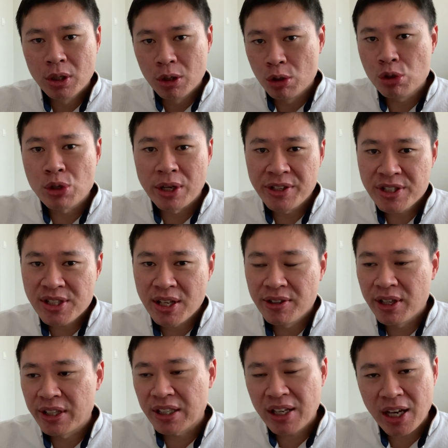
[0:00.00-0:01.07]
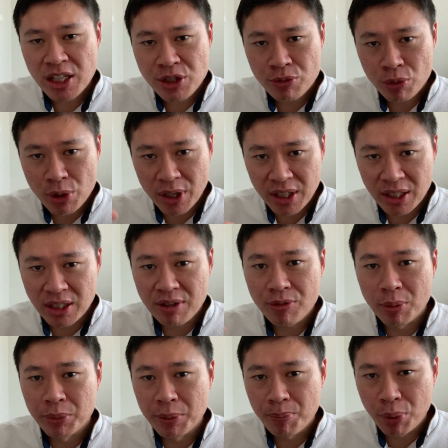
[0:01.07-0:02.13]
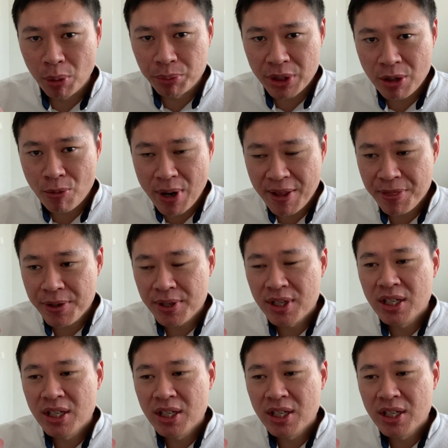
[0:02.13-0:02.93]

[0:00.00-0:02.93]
you should understand that the cash flow you are getting from the property rent,